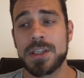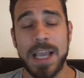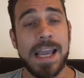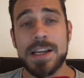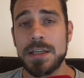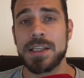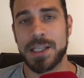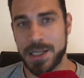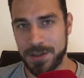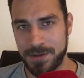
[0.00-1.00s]
Can?
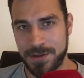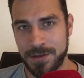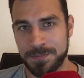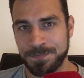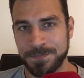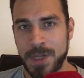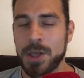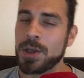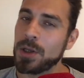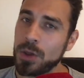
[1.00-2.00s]
Yes.
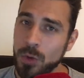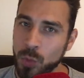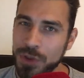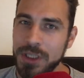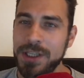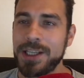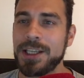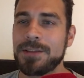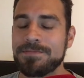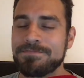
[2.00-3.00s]
Will
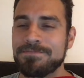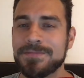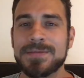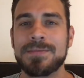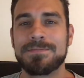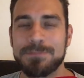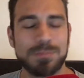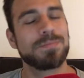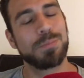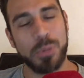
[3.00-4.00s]
he?
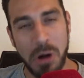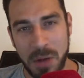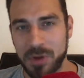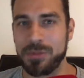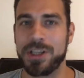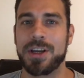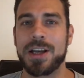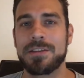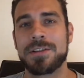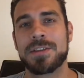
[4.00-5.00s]
Probably
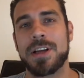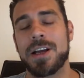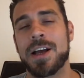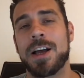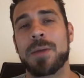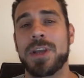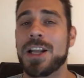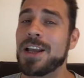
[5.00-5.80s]
not. Uh, I mean,